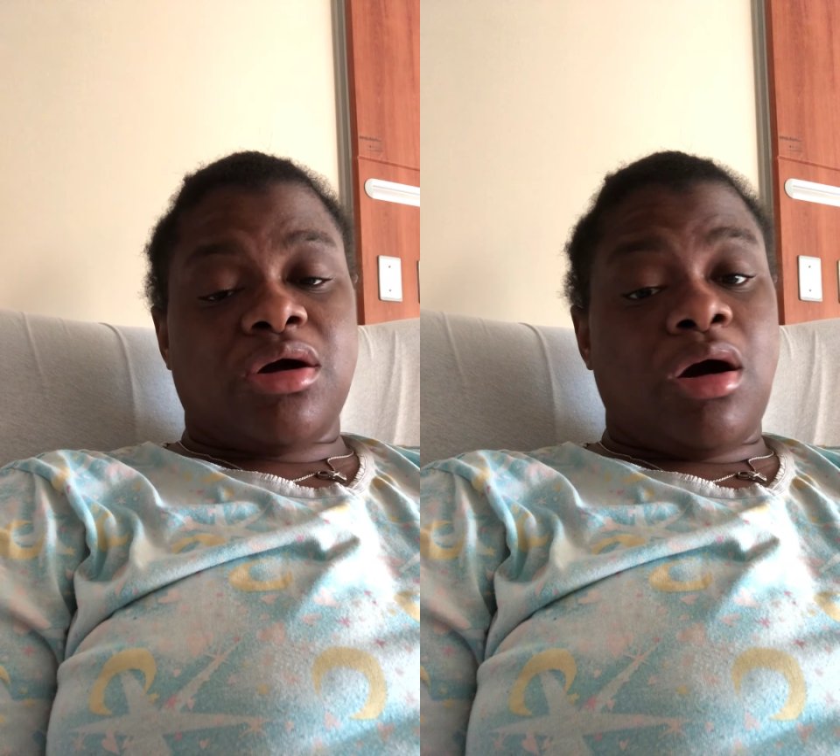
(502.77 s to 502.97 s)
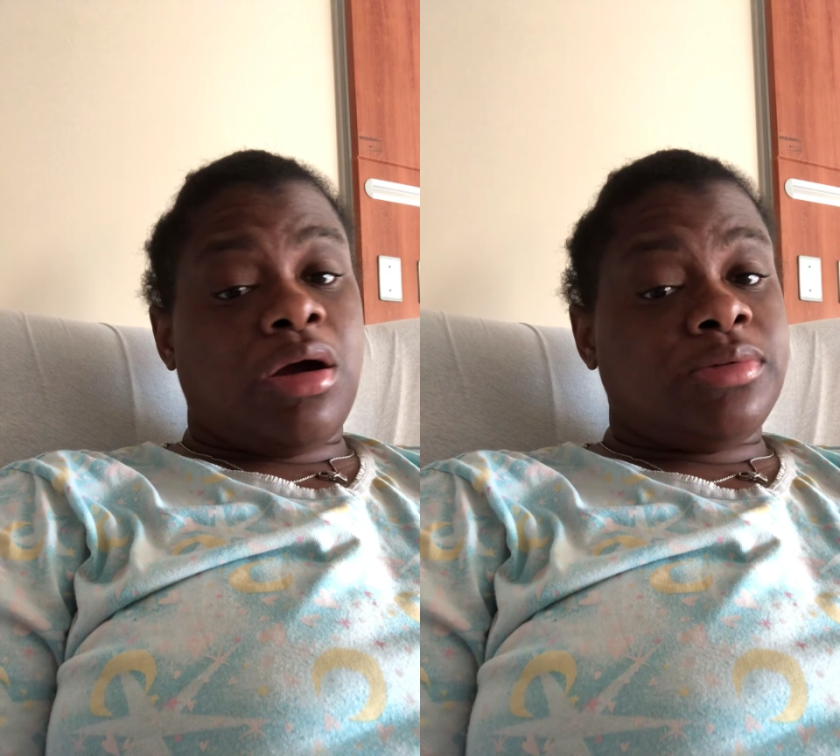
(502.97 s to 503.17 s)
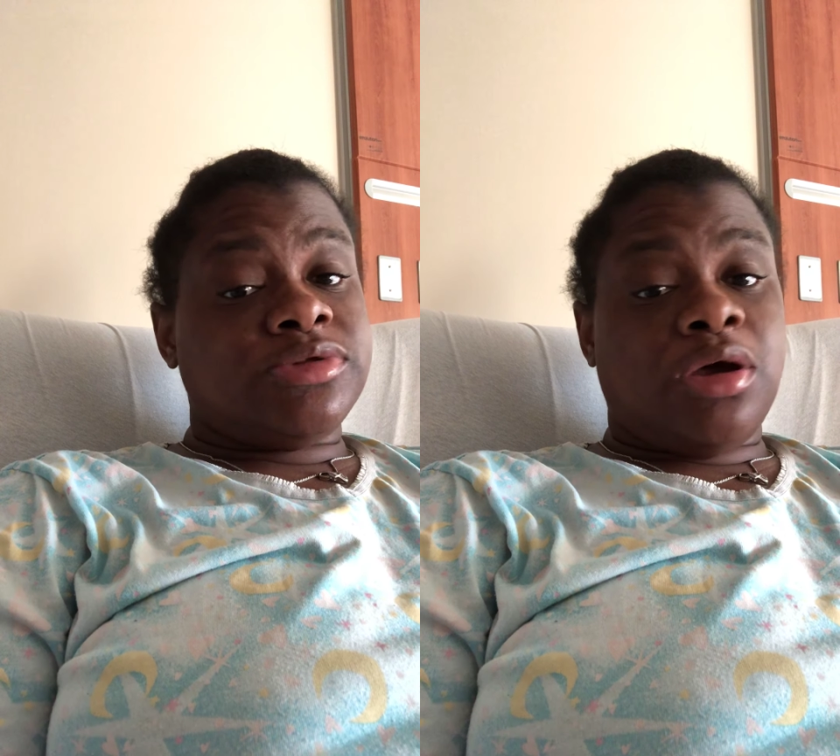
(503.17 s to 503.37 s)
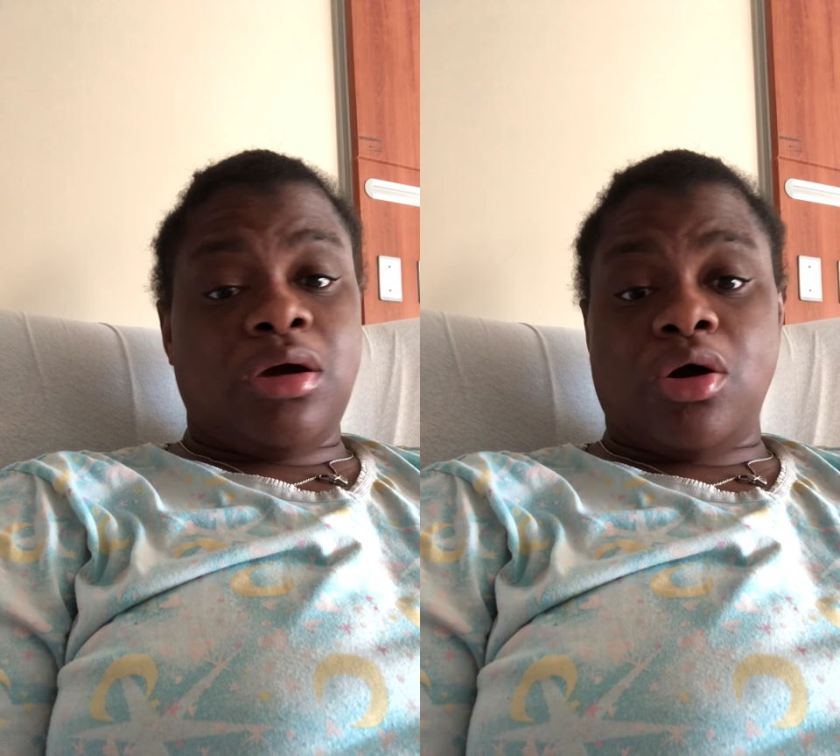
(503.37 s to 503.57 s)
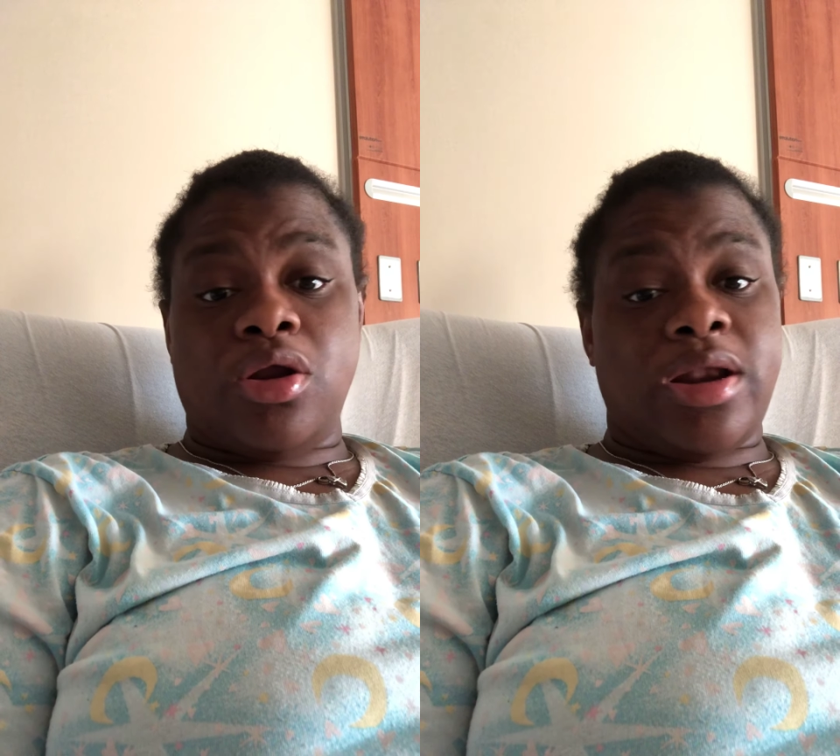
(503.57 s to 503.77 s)
carbs
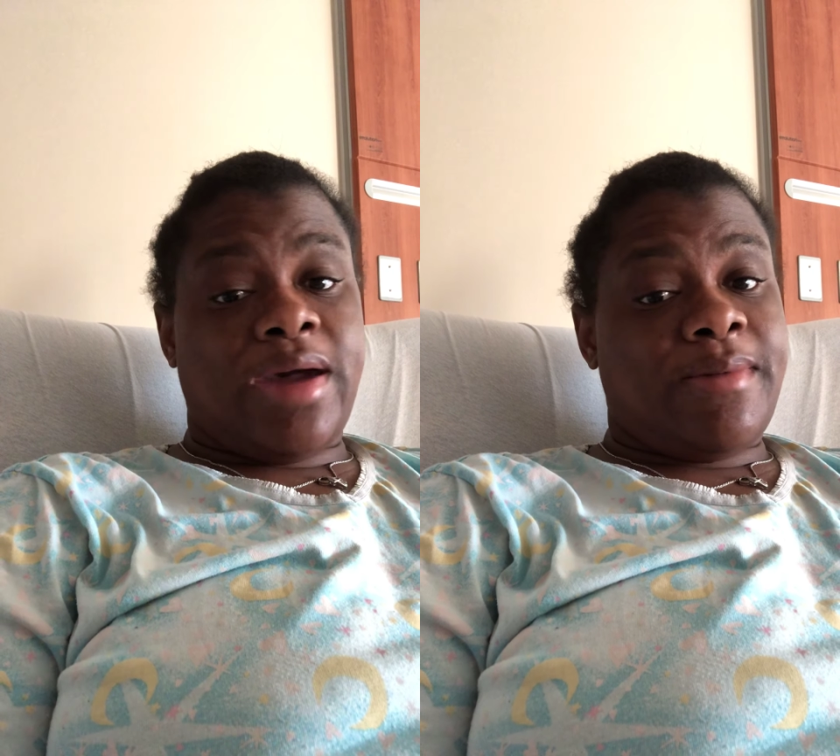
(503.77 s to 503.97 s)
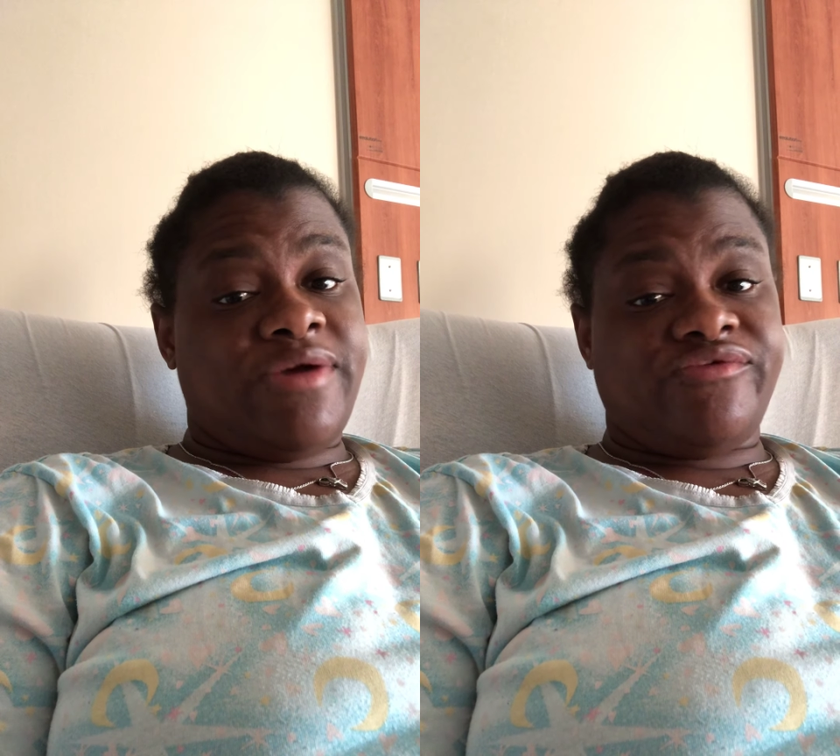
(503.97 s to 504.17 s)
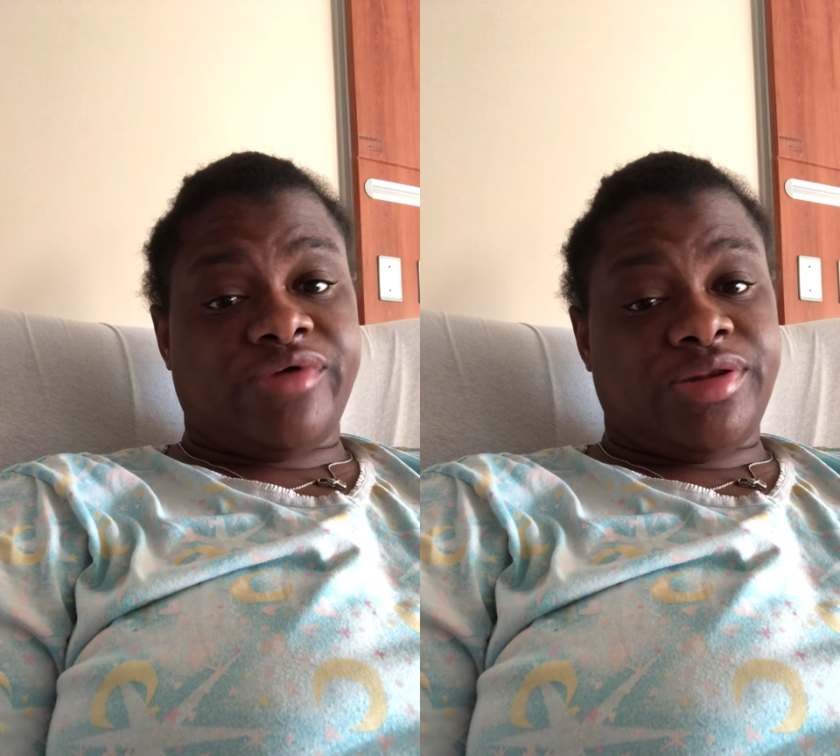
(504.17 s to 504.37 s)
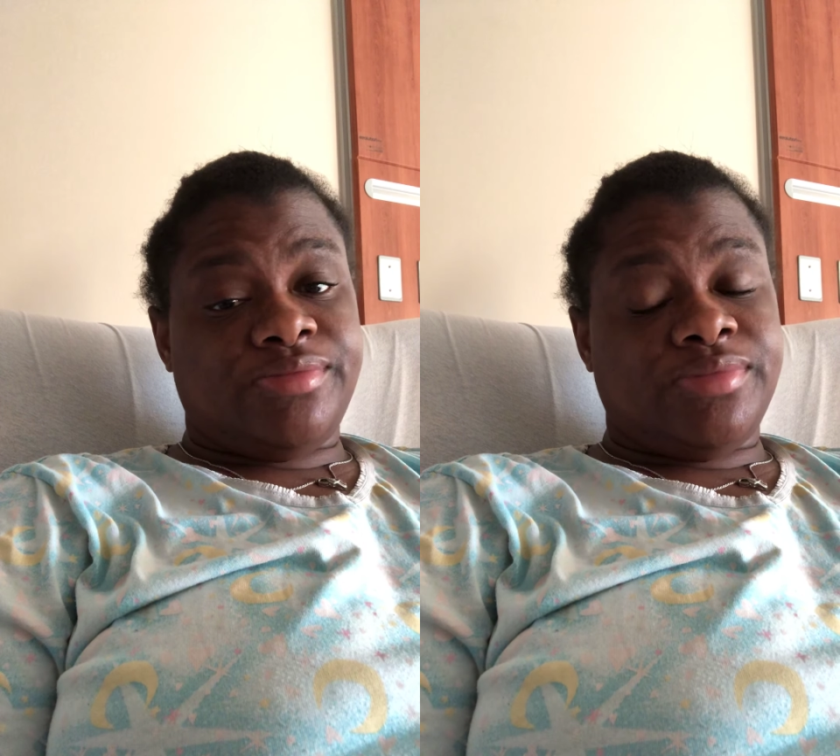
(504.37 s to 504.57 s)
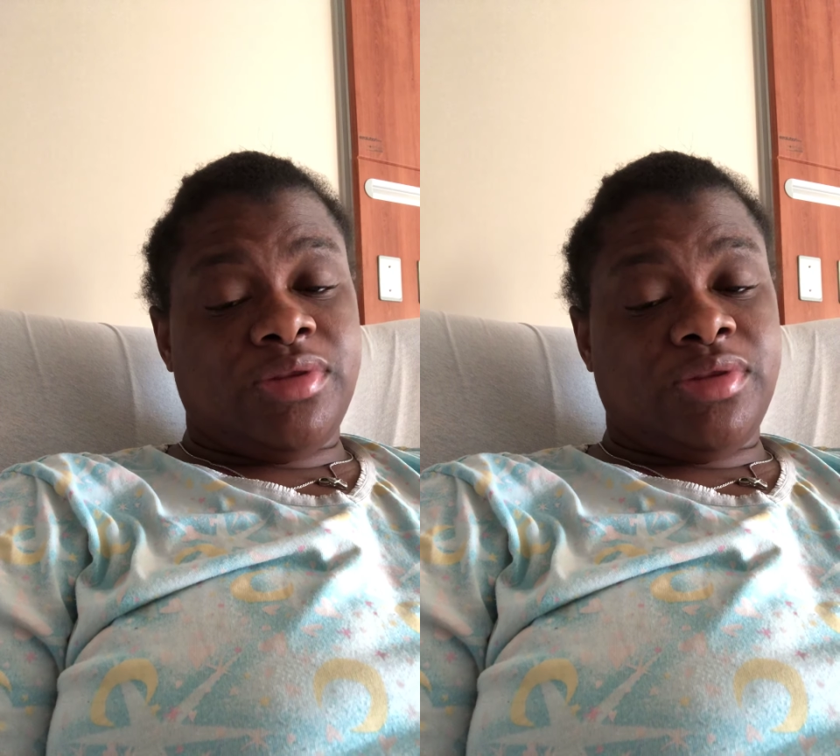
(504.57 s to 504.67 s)
are not my friend.